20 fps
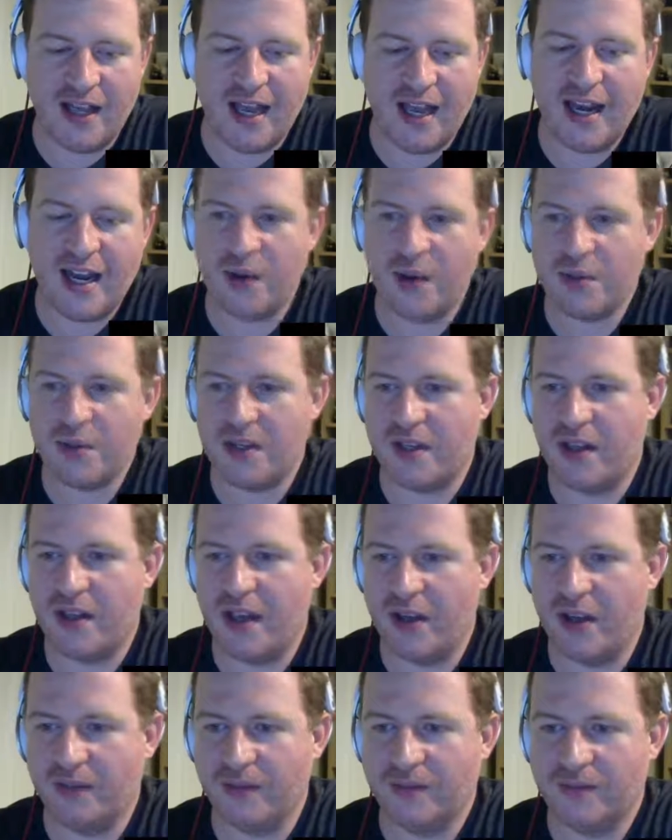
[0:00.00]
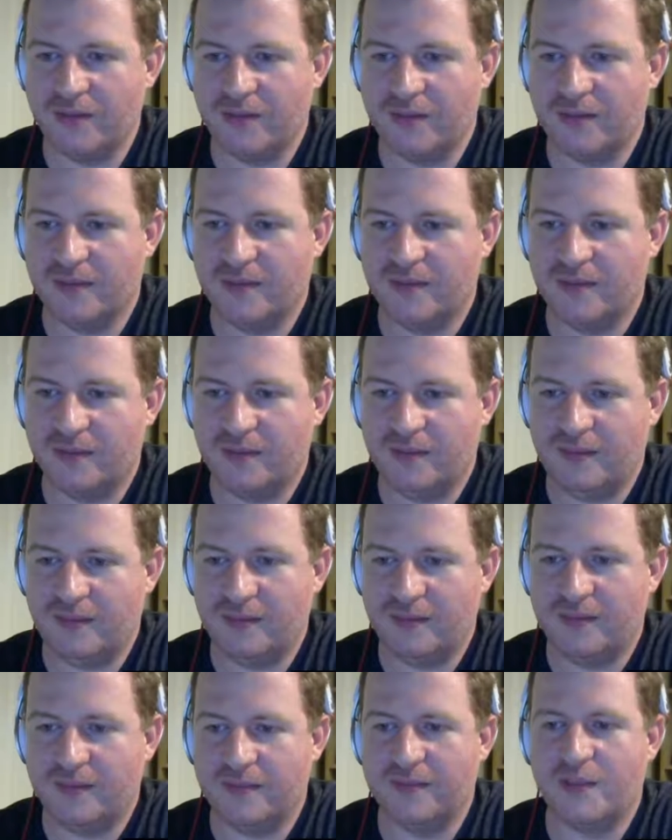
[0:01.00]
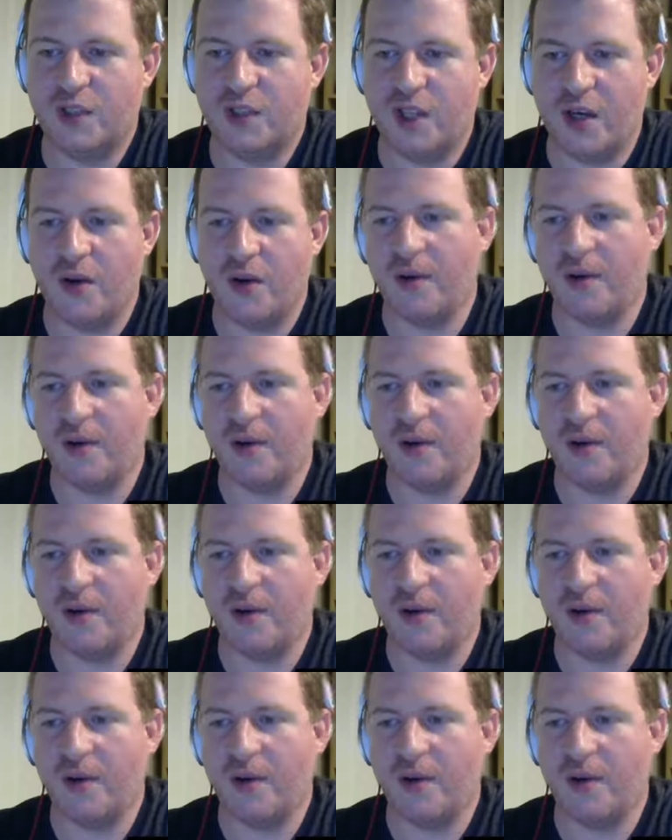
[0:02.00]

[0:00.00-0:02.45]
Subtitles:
at House on the Hill. So